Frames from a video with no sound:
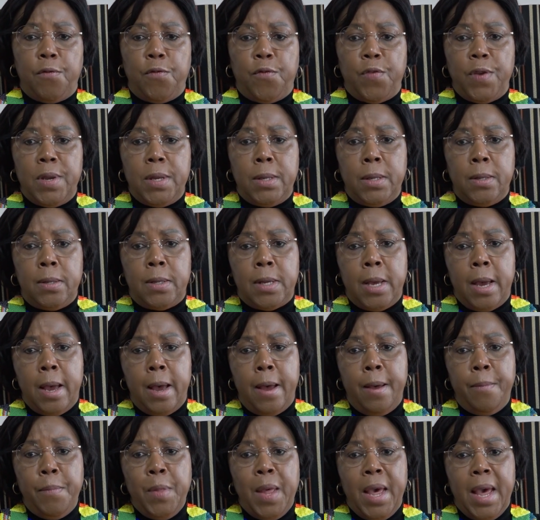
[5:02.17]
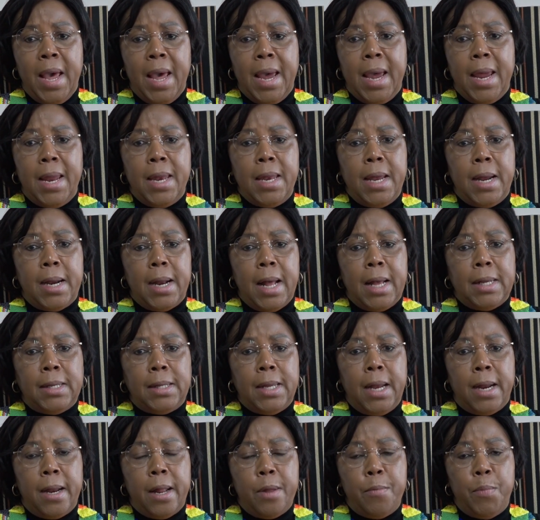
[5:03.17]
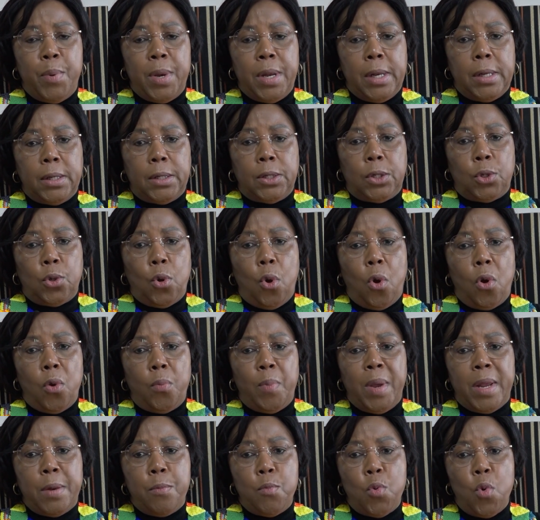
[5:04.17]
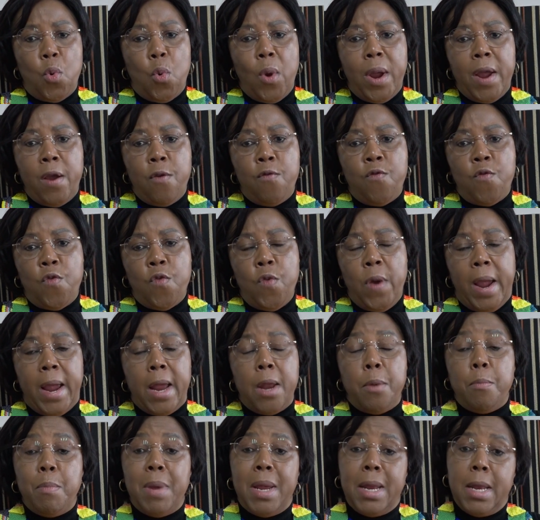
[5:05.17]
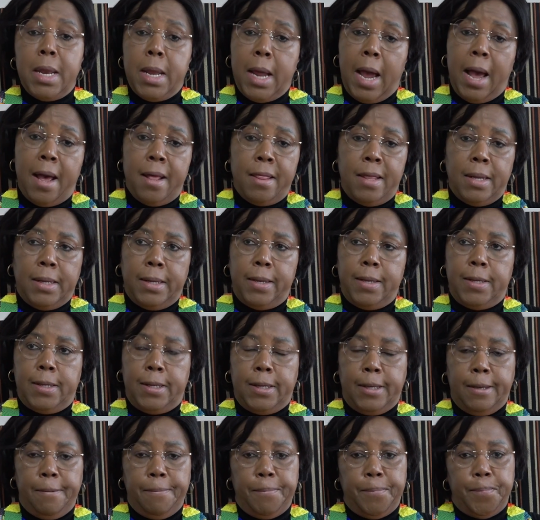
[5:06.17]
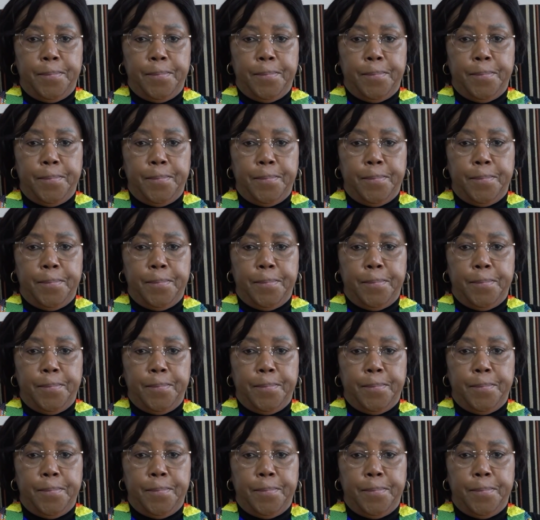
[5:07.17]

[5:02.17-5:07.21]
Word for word: Victor, and the Rasta Rebels, Colbert Mukwevho, and many others.